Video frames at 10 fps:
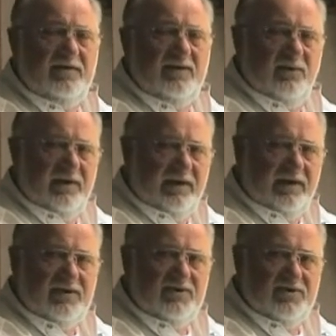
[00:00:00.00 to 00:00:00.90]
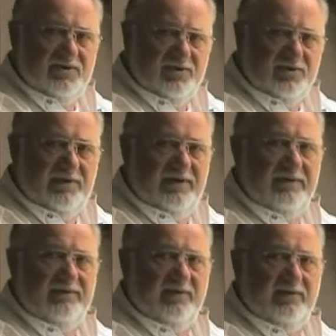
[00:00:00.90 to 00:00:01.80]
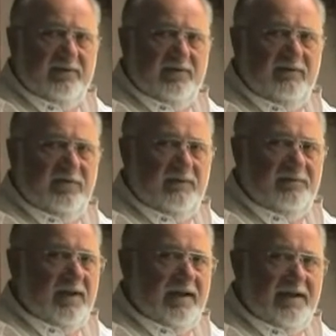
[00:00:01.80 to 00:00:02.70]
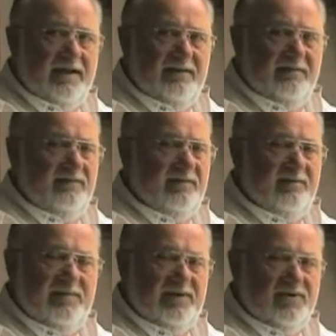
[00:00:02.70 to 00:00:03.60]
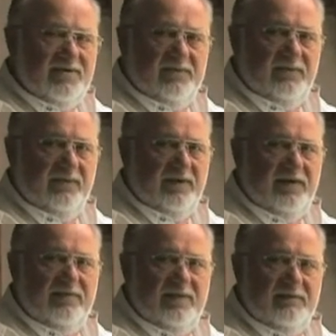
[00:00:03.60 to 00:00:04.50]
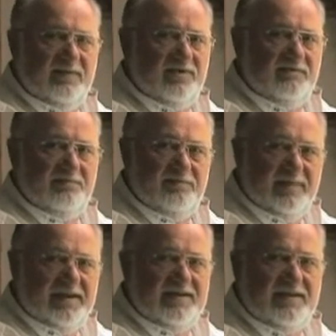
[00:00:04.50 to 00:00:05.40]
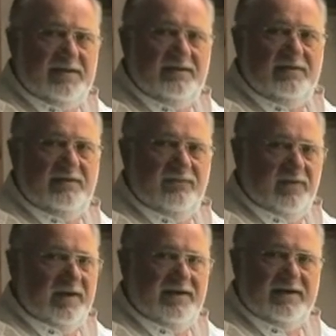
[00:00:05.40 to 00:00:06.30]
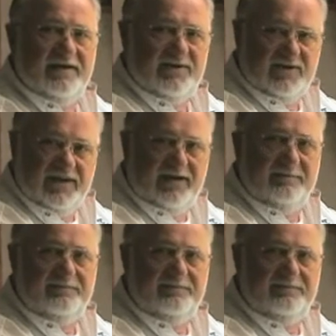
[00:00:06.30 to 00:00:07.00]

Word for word: What I'd like to show you, however, will apply and be useful for even the most basic fly tying setup.